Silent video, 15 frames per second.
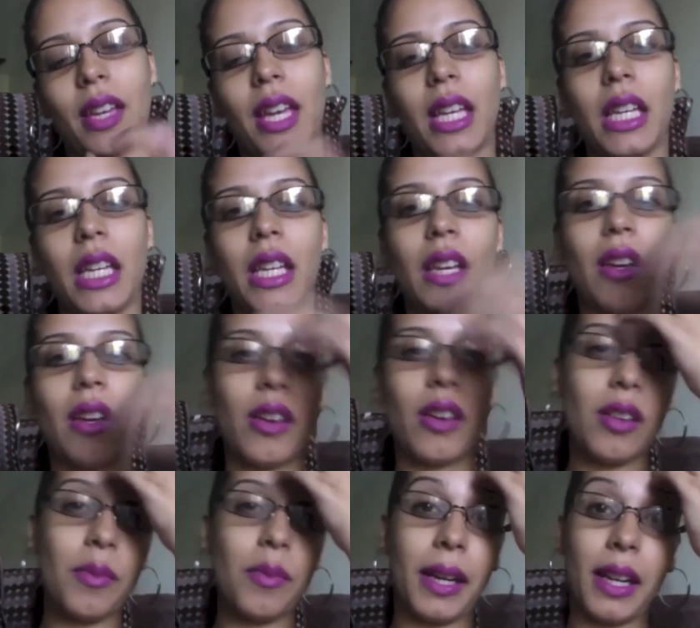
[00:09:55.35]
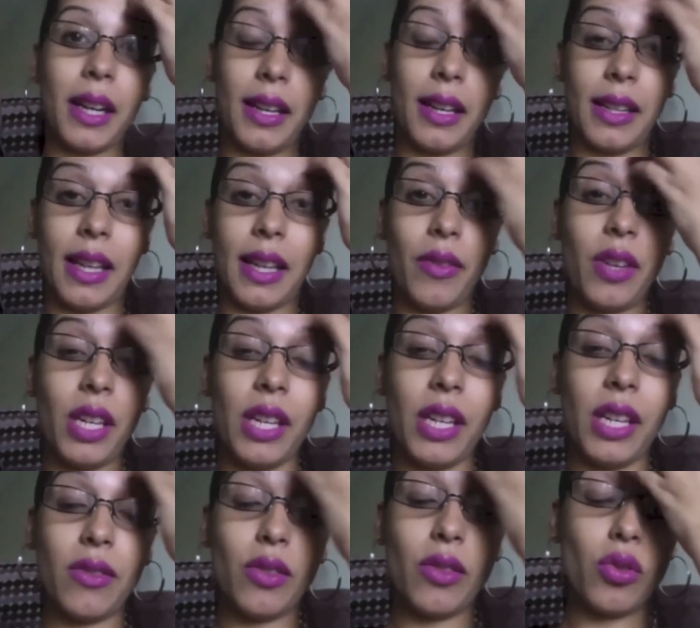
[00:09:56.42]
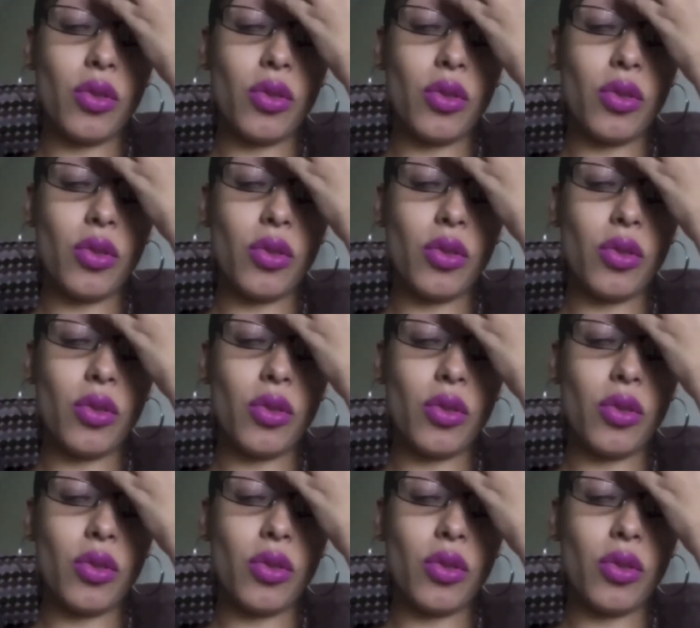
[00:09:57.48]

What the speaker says: And oh my God, that relieves